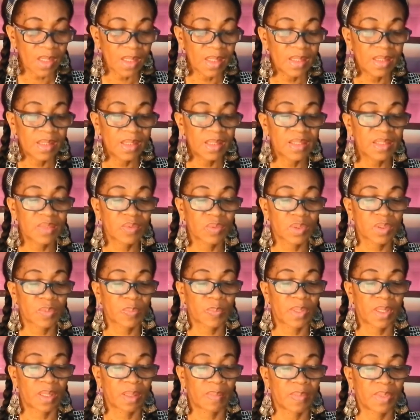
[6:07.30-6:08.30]
This was
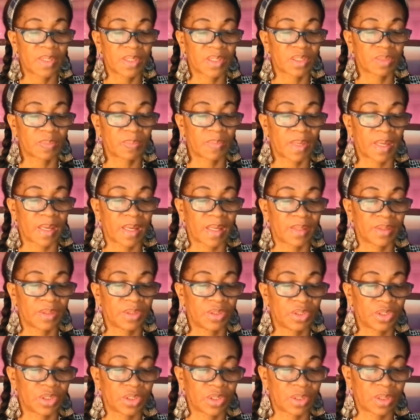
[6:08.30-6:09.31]
published by
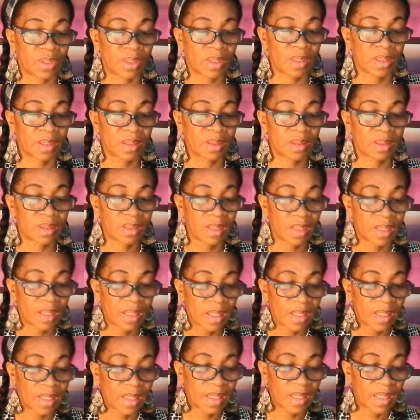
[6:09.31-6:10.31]
John
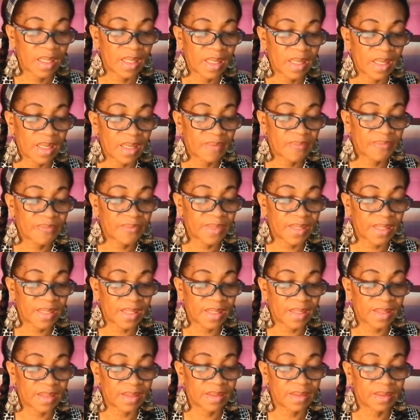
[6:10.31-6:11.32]

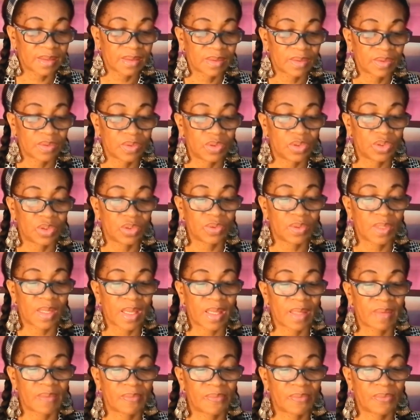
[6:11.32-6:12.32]
Efling,
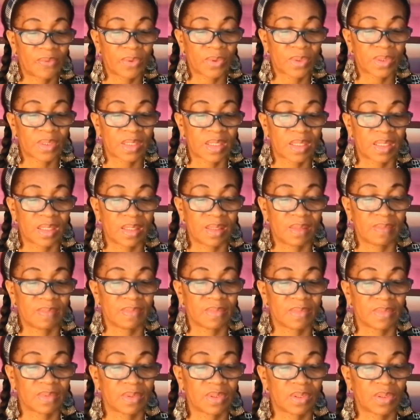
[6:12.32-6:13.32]
July the 14th,
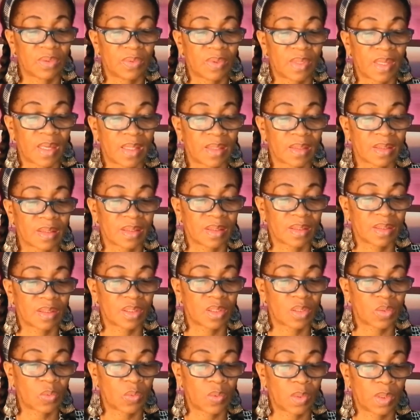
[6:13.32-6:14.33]

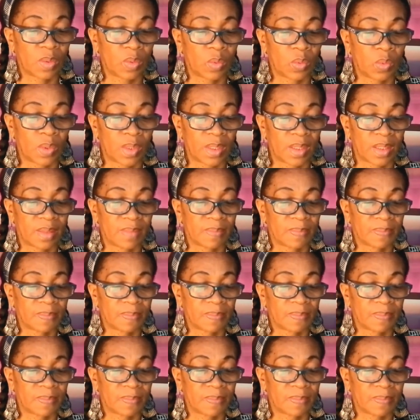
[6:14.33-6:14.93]
2021.